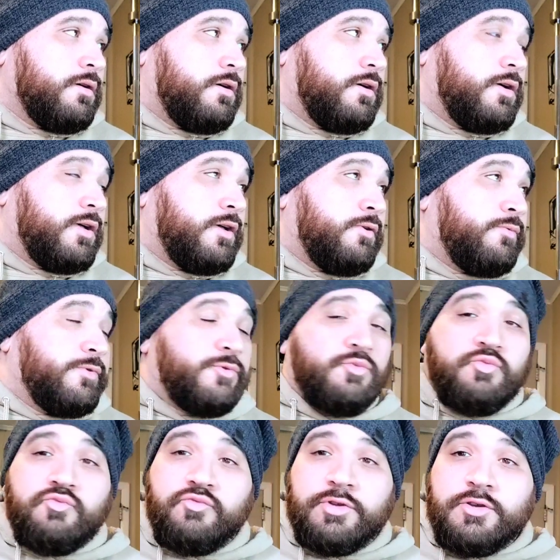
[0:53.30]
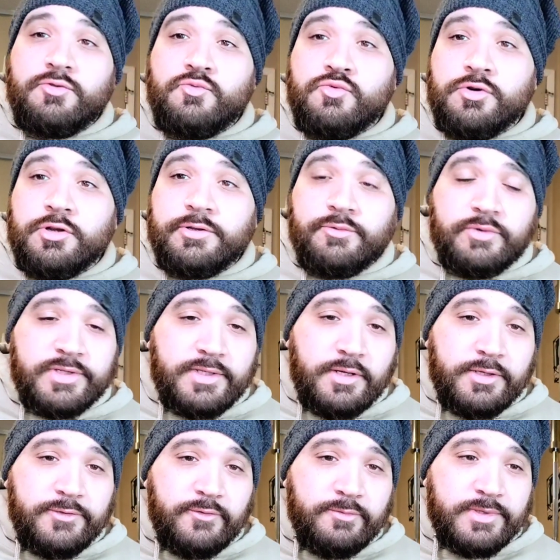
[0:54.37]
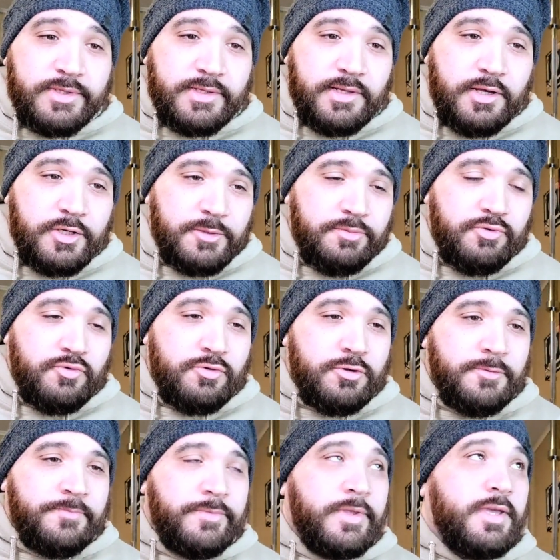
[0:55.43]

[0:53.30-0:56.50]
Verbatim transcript: uh, with real world results from slush pool.